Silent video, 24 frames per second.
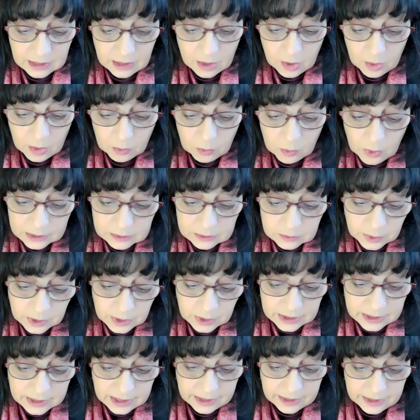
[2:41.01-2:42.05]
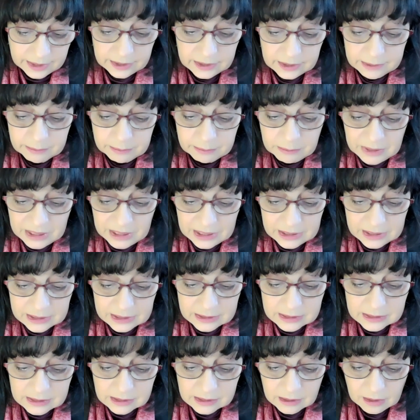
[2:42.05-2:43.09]
what were their
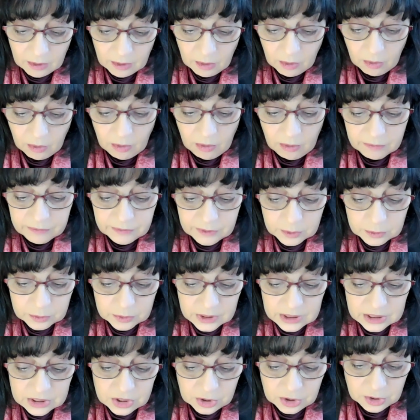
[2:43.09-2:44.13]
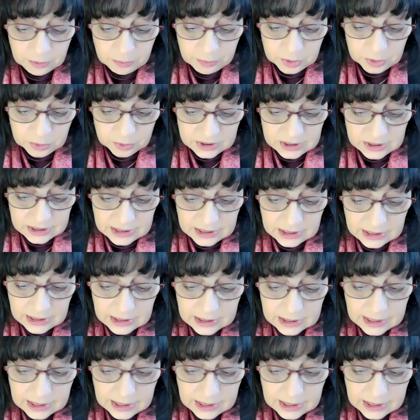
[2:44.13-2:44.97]
means of reaching purity,